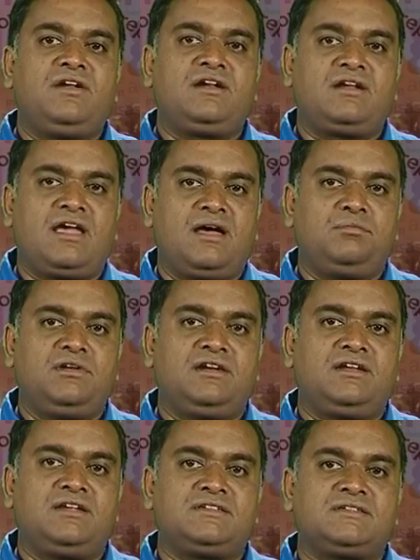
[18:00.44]
and
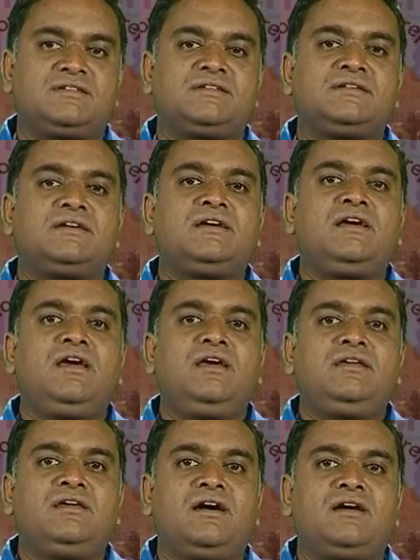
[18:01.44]
rehabilitation.
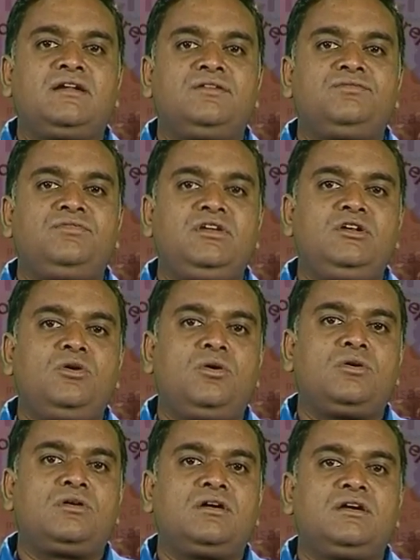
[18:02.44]
Here we
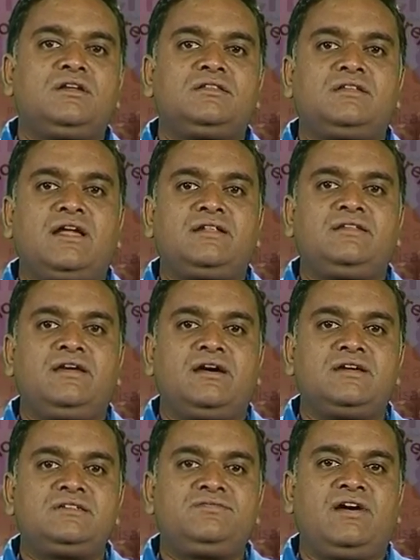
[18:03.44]
note that the
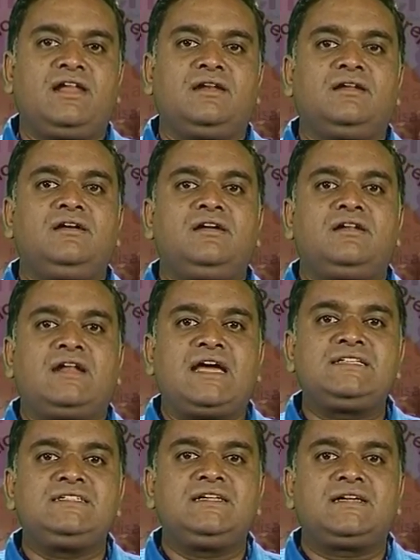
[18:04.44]
erstwhile
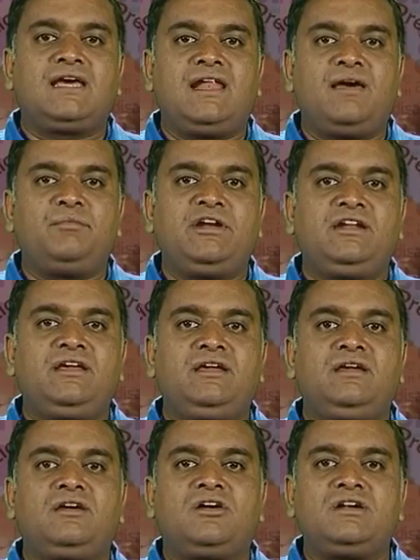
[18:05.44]
National Calamity
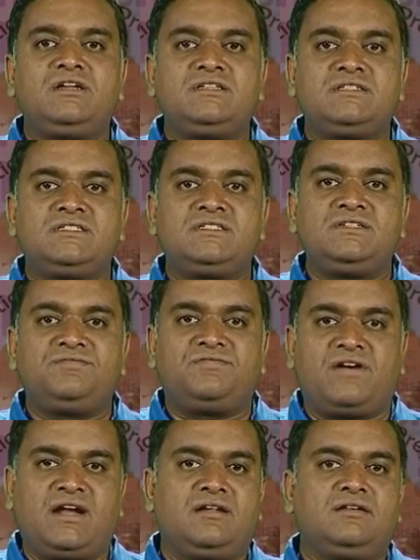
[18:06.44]
Contingency
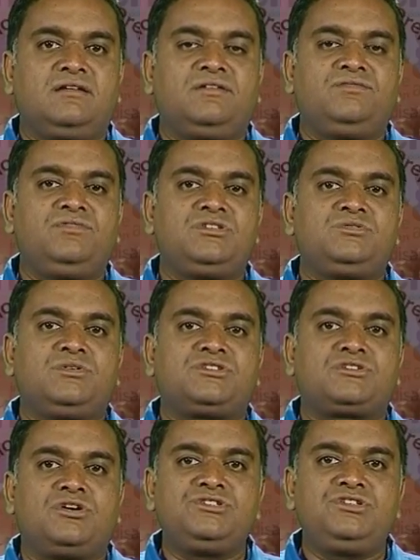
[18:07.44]
Fund, which was
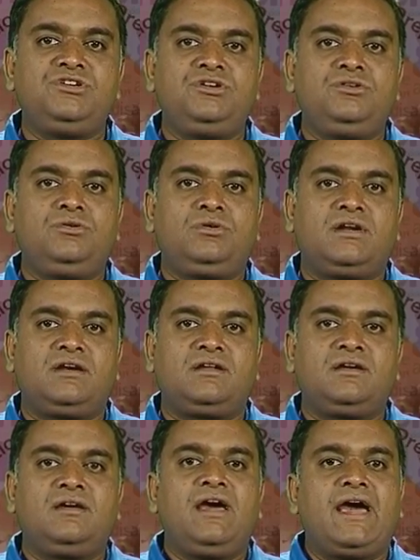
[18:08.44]
constituted
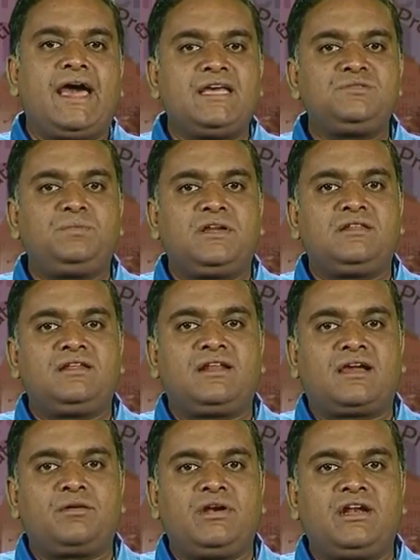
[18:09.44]
as per the
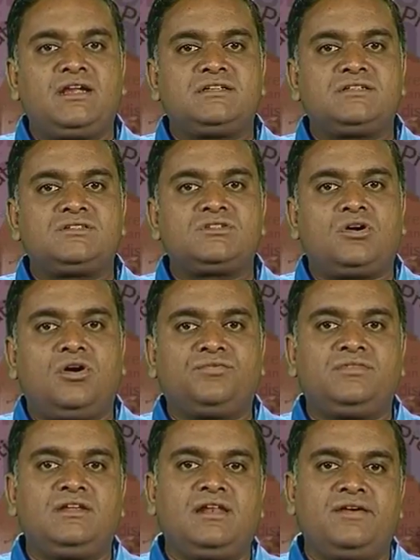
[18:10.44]
recommendations of
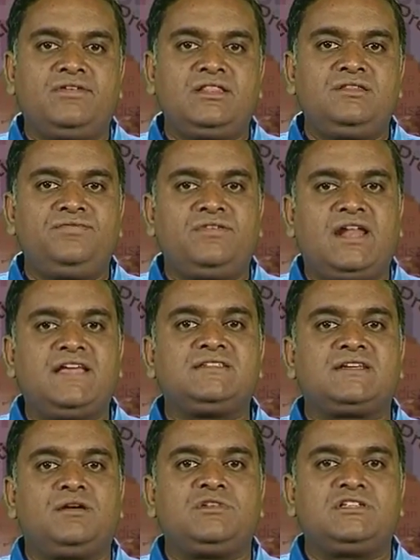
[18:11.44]
the 11th Finance
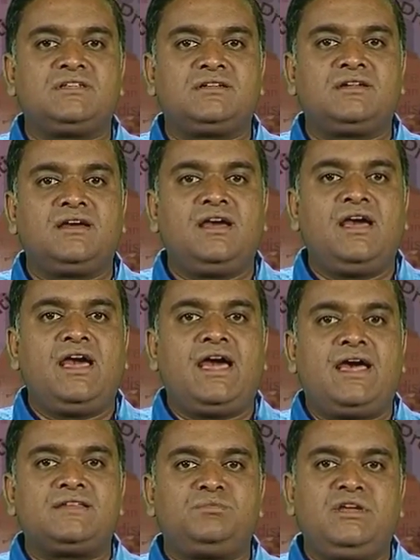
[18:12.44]
Commission,
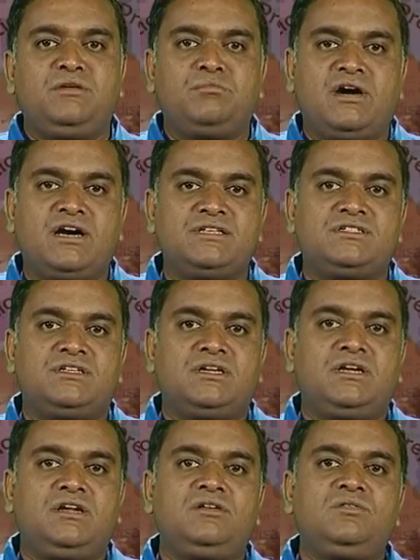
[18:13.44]
has been merged
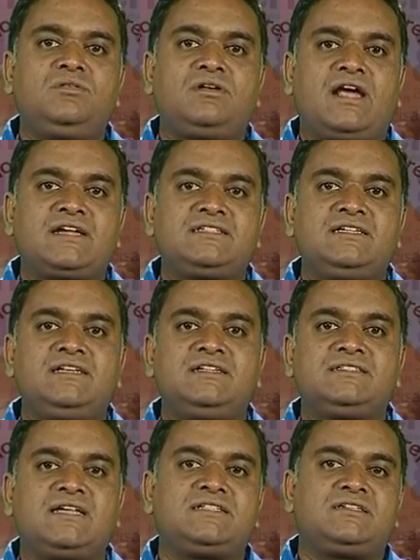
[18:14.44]
into National
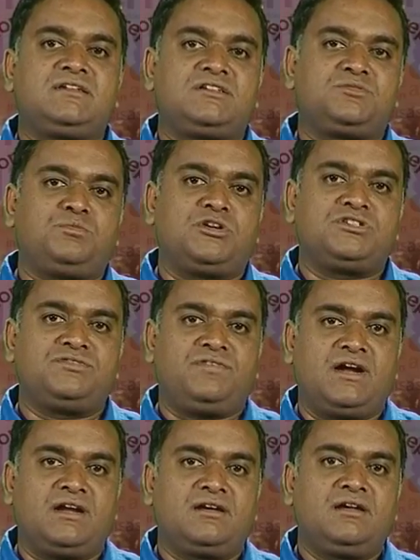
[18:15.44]
Disaster Response
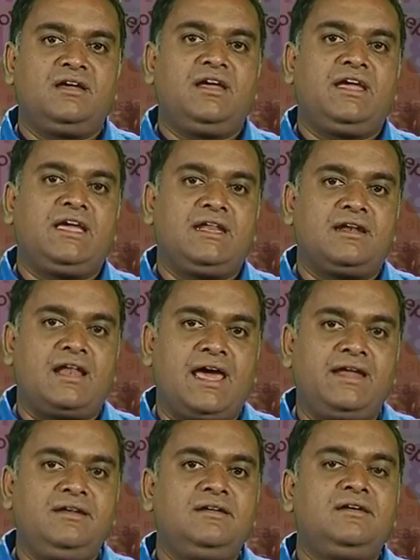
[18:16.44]
Fund in
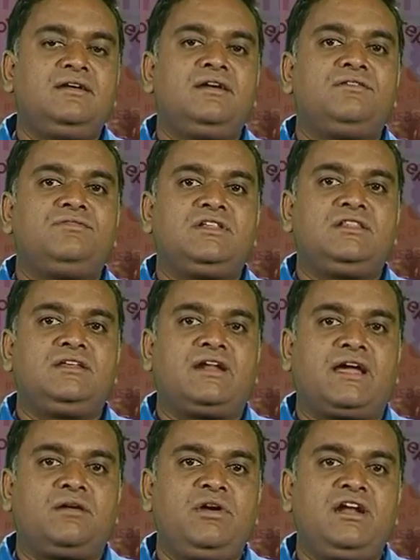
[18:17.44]
line with the
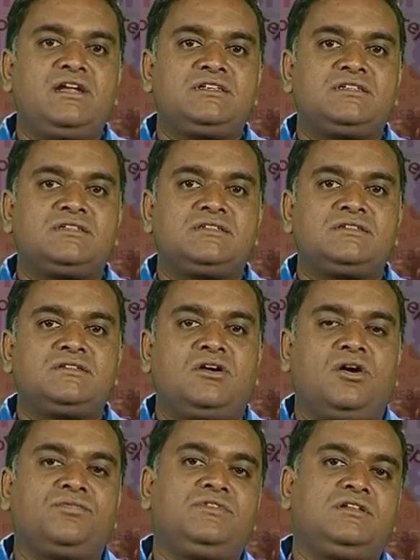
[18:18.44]
recommendations
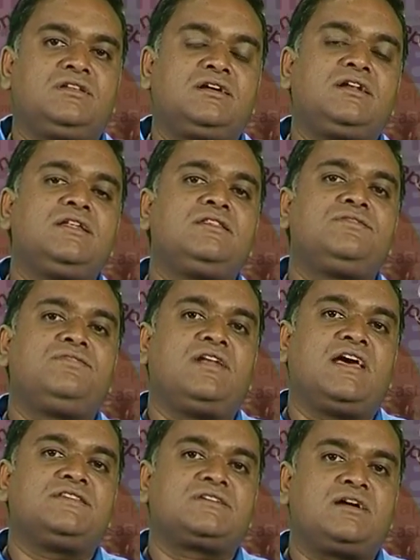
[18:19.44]
of the 13th
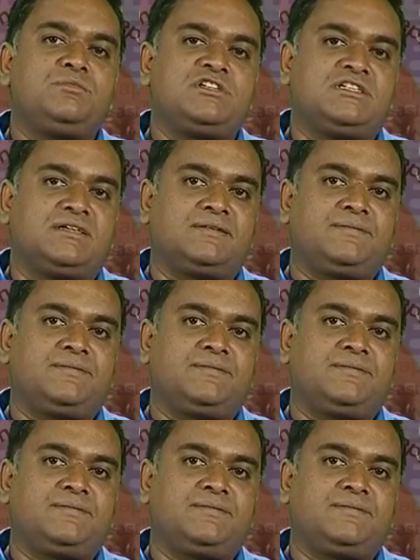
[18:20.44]
Finance Commission.